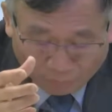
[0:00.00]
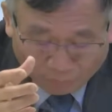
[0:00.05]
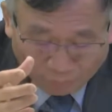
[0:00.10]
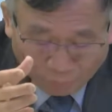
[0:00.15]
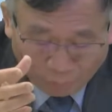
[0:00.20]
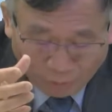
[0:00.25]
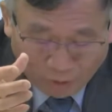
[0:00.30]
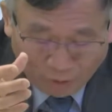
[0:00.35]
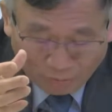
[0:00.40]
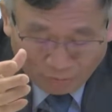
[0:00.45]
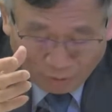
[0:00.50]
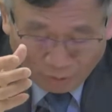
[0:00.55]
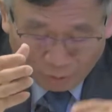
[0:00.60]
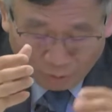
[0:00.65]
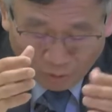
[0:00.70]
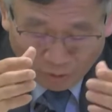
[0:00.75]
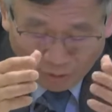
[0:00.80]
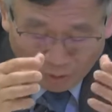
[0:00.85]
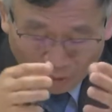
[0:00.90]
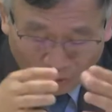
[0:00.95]
we have
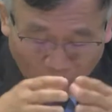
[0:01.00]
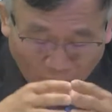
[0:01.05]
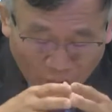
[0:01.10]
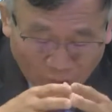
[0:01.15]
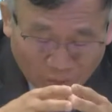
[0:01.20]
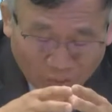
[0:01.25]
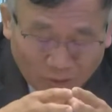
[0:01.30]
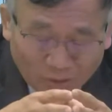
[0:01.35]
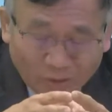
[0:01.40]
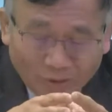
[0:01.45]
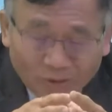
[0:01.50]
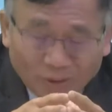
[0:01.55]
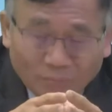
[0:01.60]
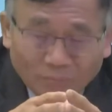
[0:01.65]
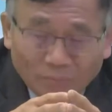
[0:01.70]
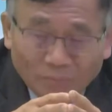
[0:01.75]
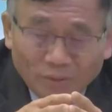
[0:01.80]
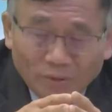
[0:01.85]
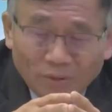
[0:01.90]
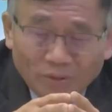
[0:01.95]
already seen in
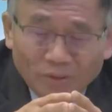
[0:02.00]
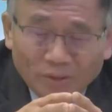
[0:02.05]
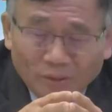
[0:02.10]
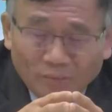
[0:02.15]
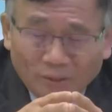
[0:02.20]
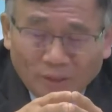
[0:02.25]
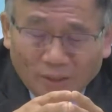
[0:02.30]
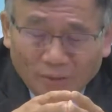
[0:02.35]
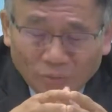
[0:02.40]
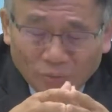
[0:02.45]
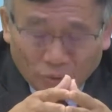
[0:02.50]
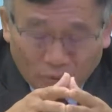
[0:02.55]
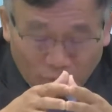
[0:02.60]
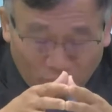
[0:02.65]
some country you